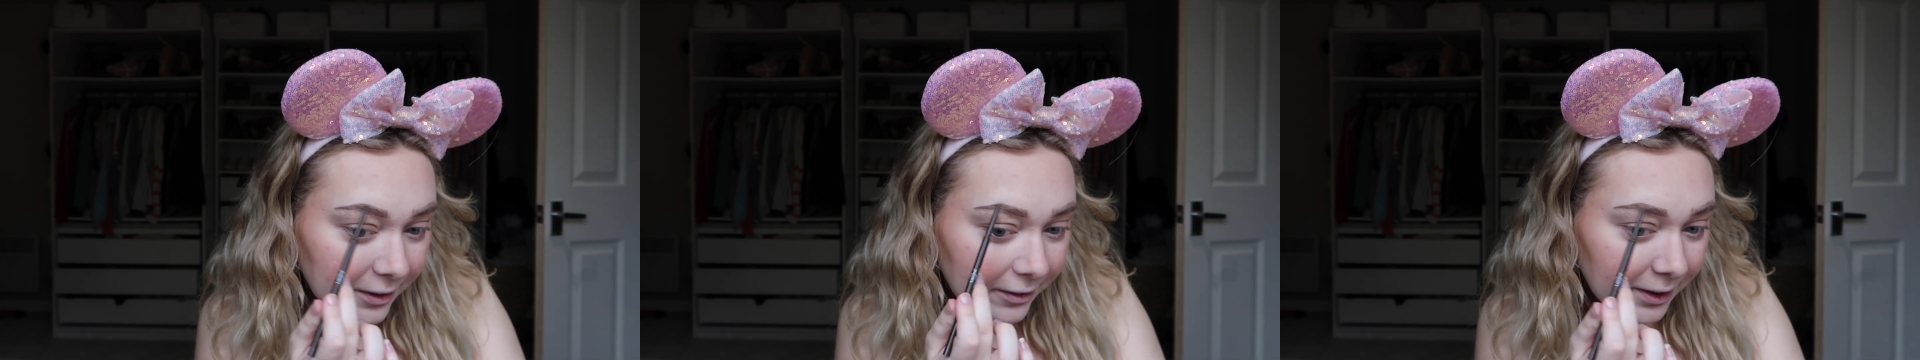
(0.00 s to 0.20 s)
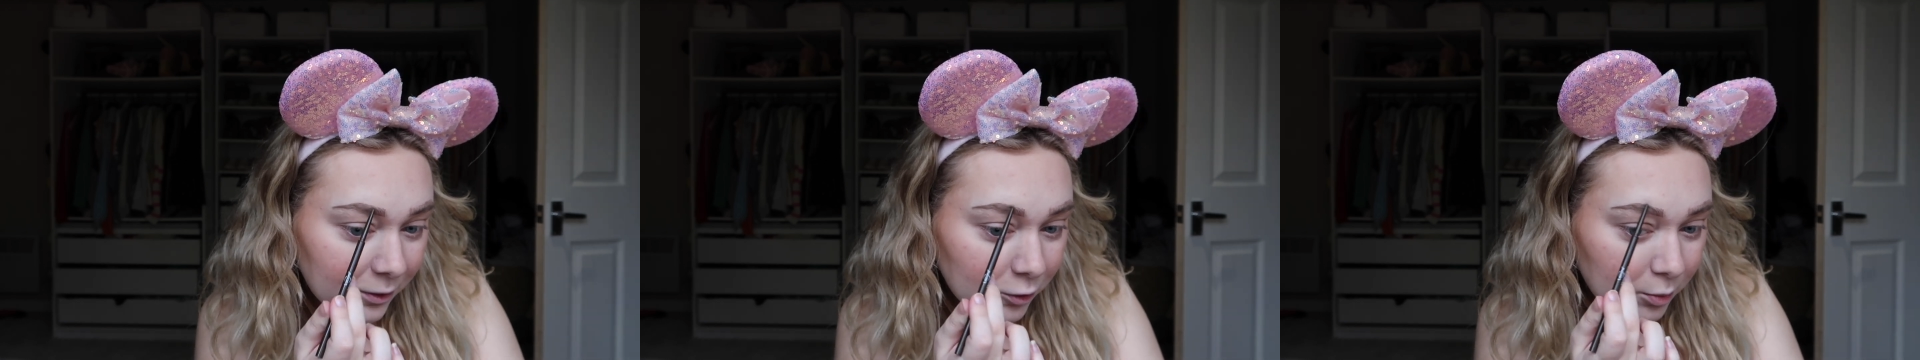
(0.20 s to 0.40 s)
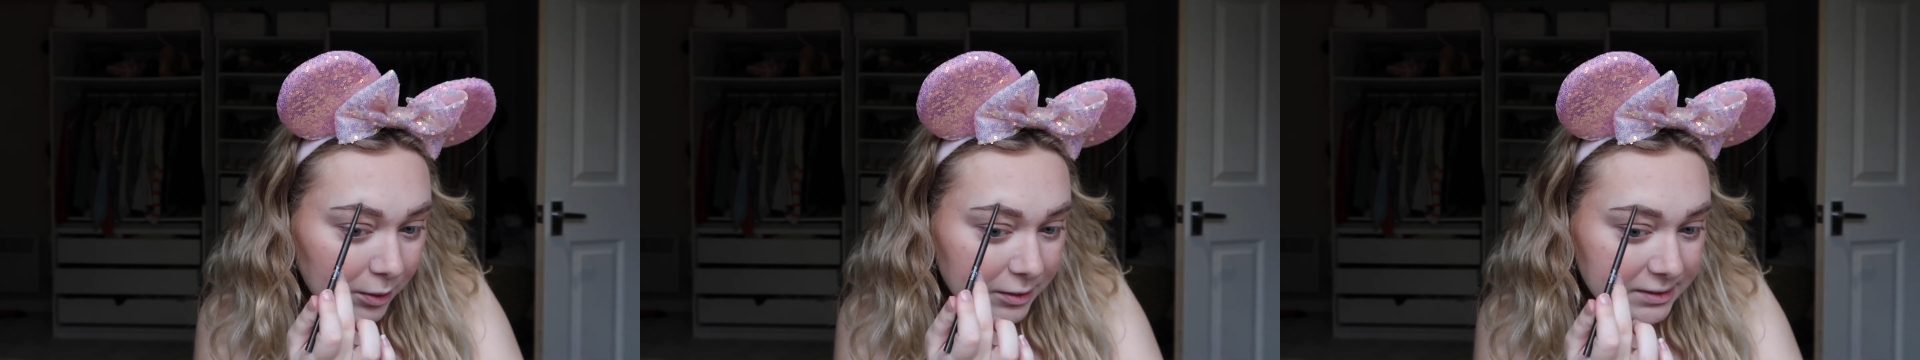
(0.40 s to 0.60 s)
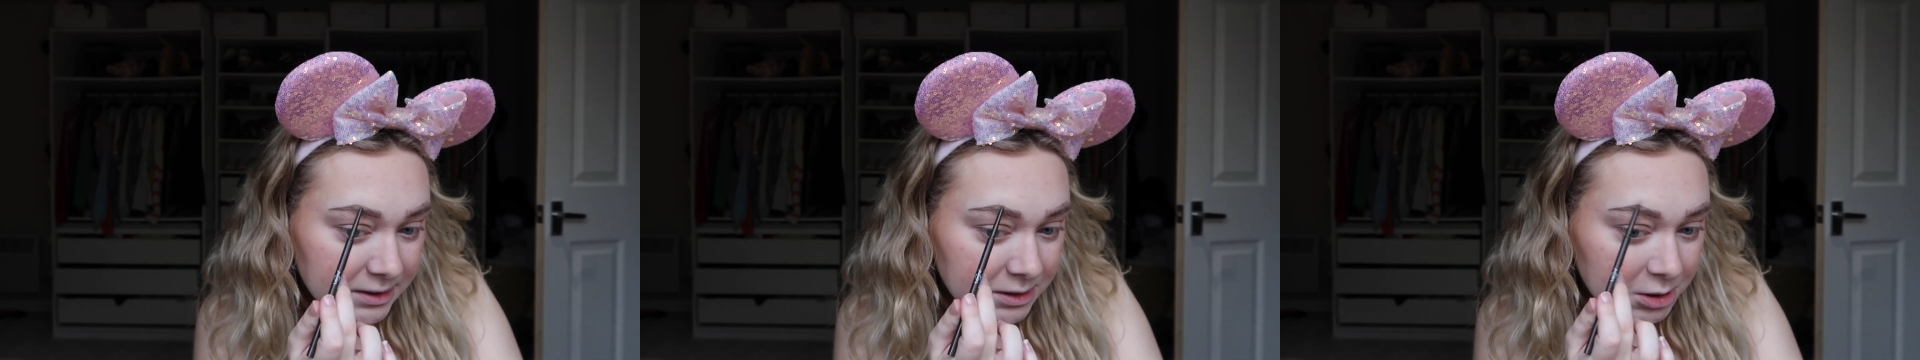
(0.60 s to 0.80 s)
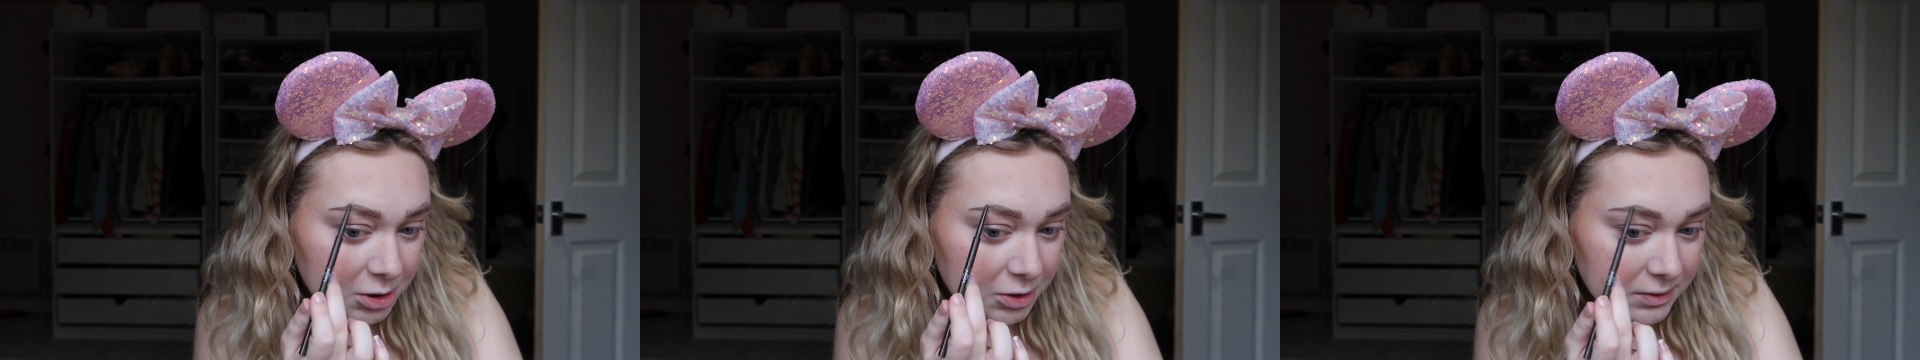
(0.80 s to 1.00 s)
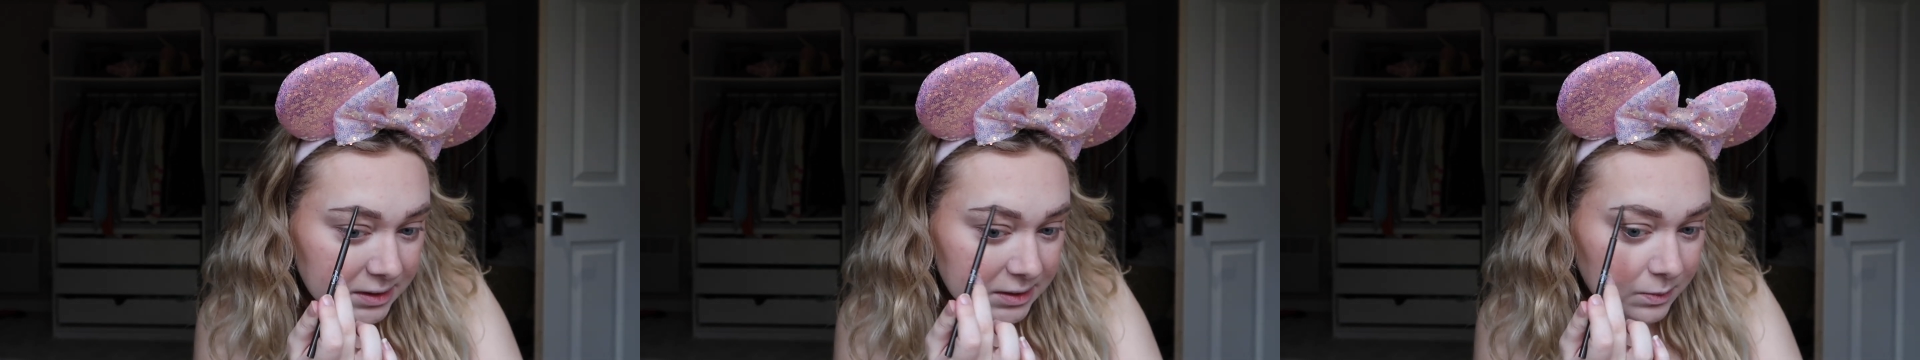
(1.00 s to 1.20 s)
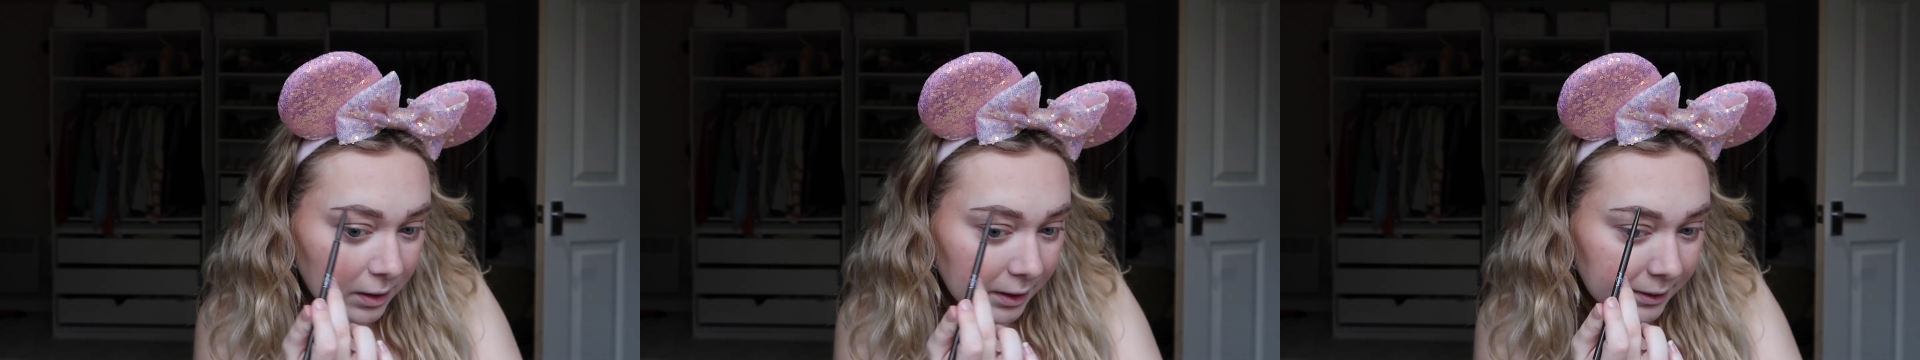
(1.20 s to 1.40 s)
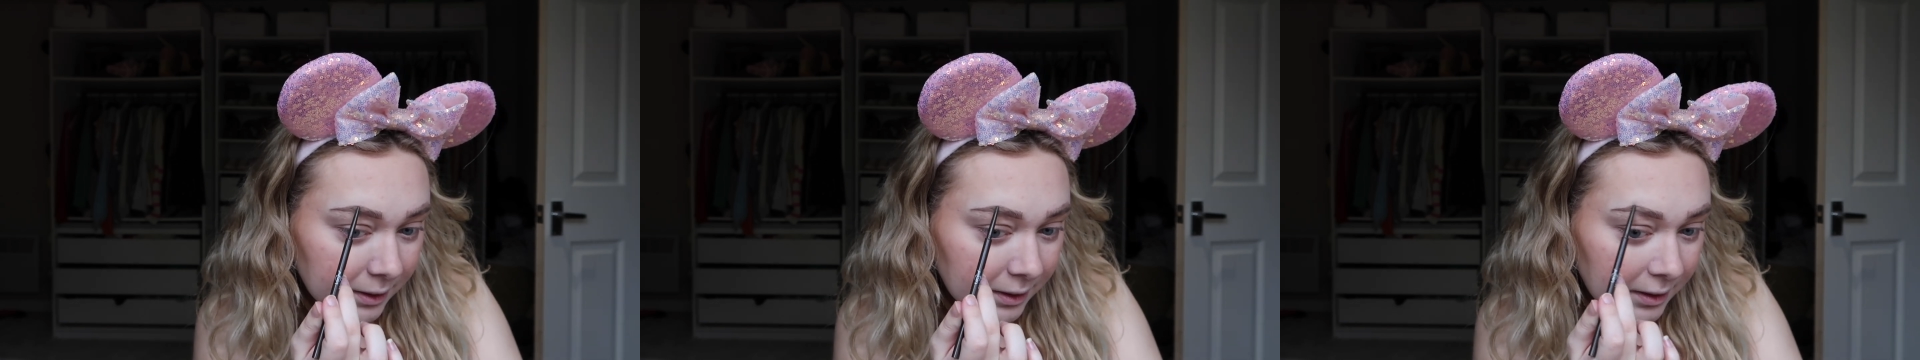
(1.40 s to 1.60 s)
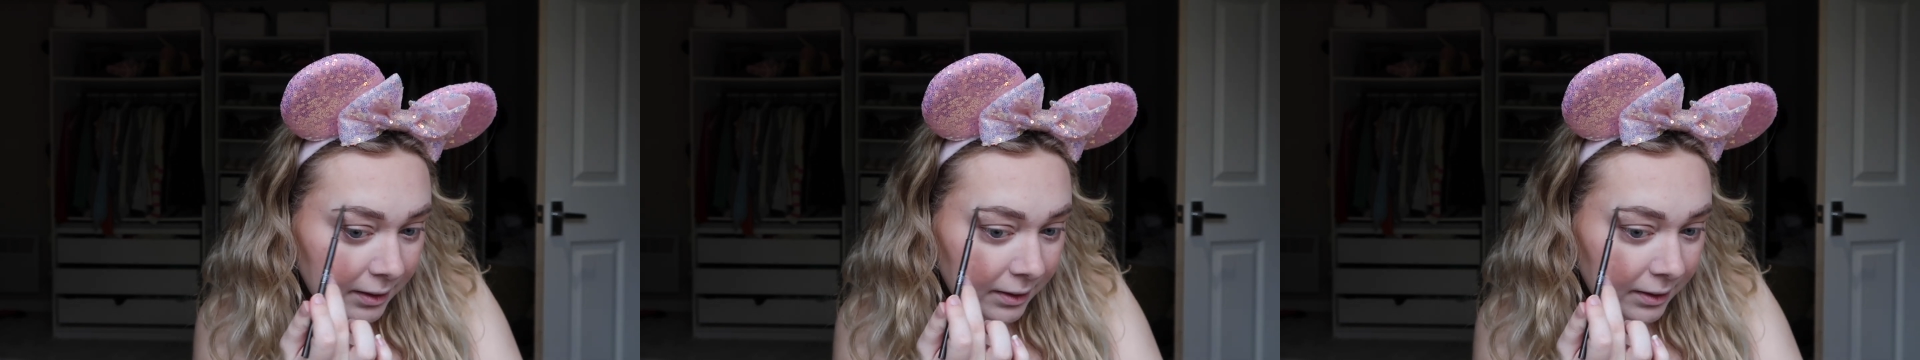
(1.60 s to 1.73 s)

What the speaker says: and I almost didn't choose this one.